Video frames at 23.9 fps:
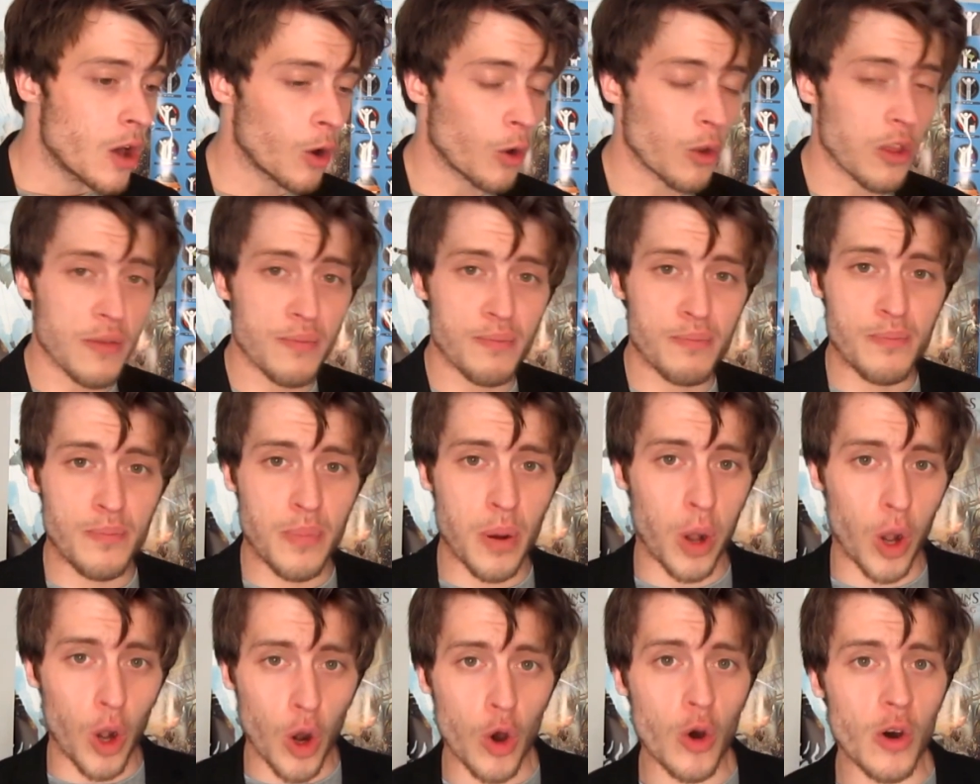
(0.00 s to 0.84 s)
or the
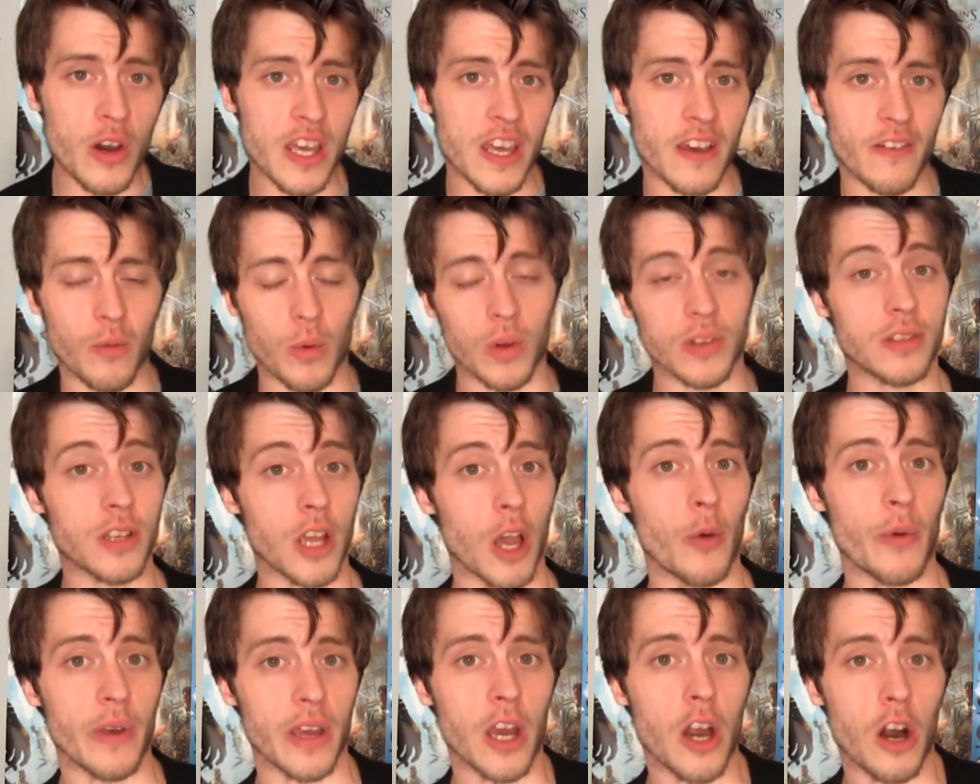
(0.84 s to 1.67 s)
ploy of what's
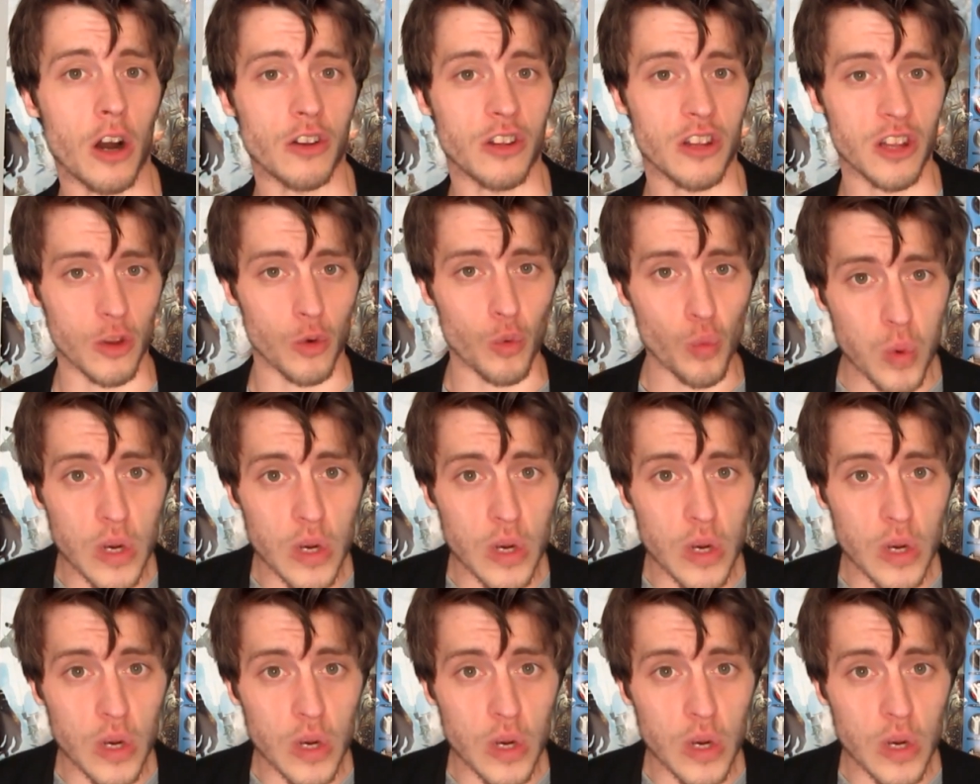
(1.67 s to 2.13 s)
going on in the